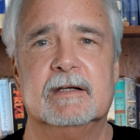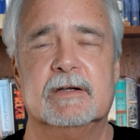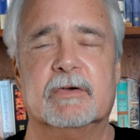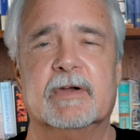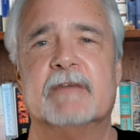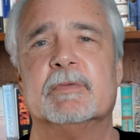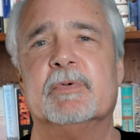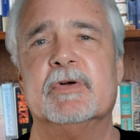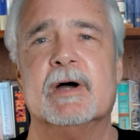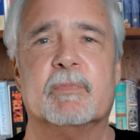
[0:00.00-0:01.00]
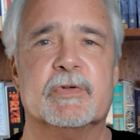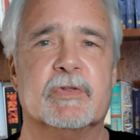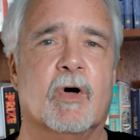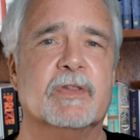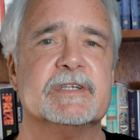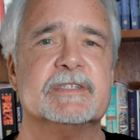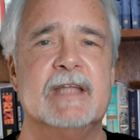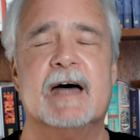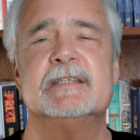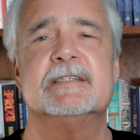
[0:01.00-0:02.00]
You're going to have to put up with all this
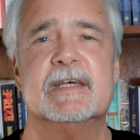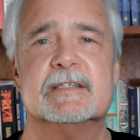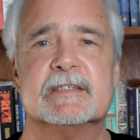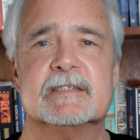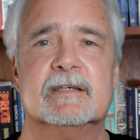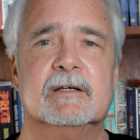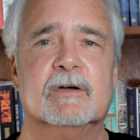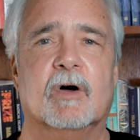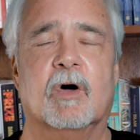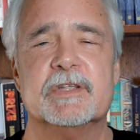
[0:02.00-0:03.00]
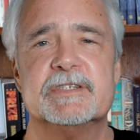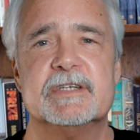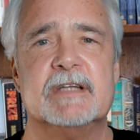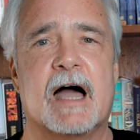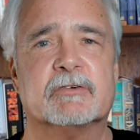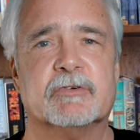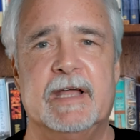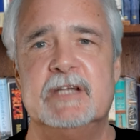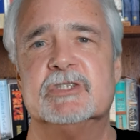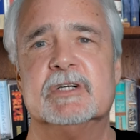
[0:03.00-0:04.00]
nonsense, all this
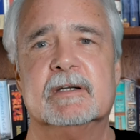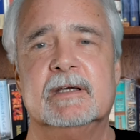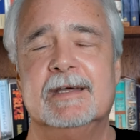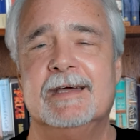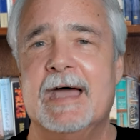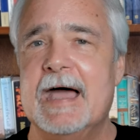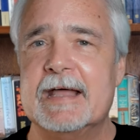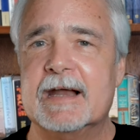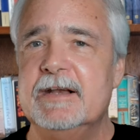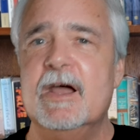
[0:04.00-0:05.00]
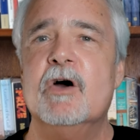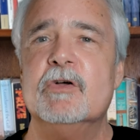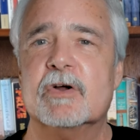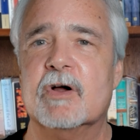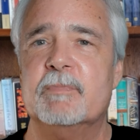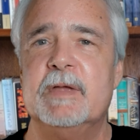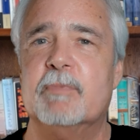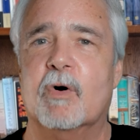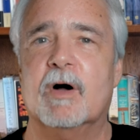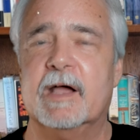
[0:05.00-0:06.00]
indoctrination. And I know there are
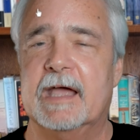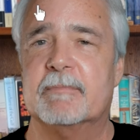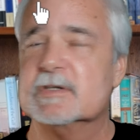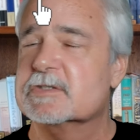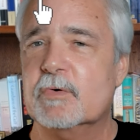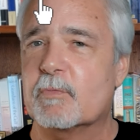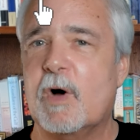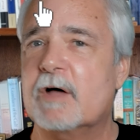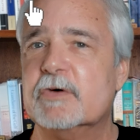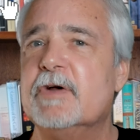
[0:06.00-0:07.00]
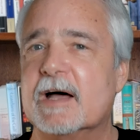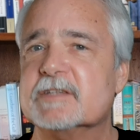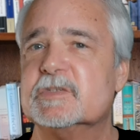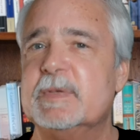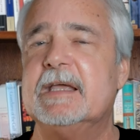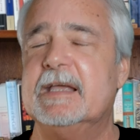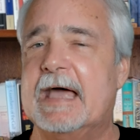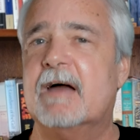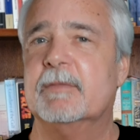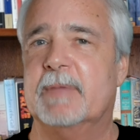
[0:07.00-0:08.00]
people on campus who, while they're not speaking
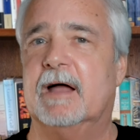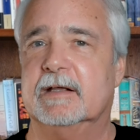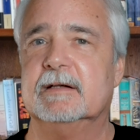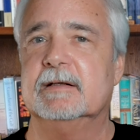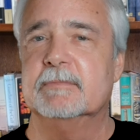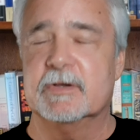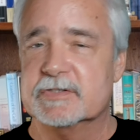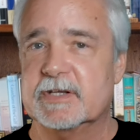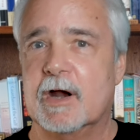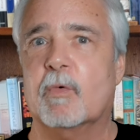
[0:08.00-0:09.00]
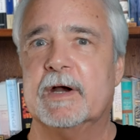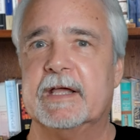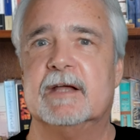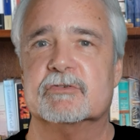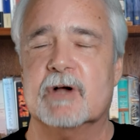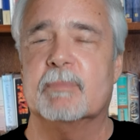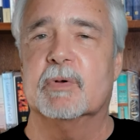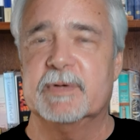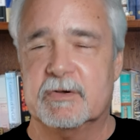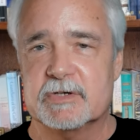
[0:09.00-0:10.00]
out about it, because they don't want to get in trouble
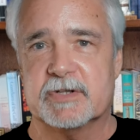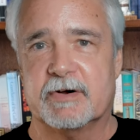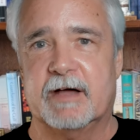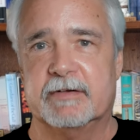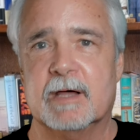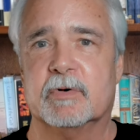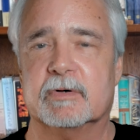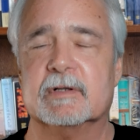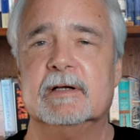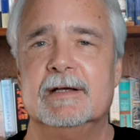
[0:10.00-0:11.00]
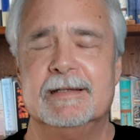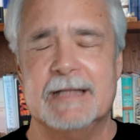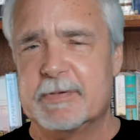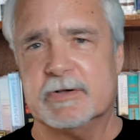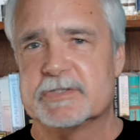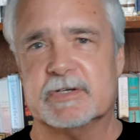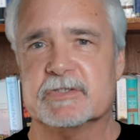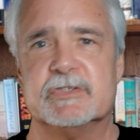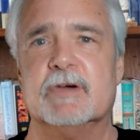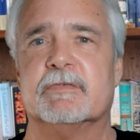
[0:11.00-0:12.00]
because they're outnumbered, not because they're
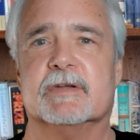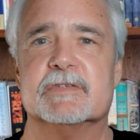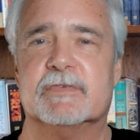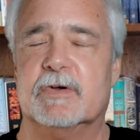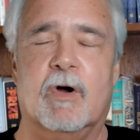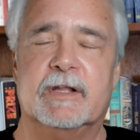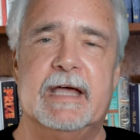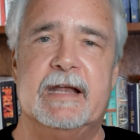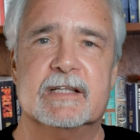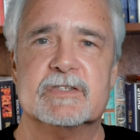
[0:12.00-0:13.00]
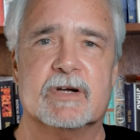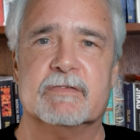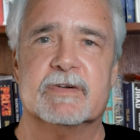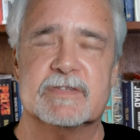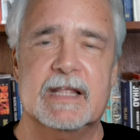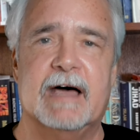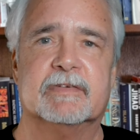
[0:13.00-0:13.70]
conservatives, there are hardly any conservatives left.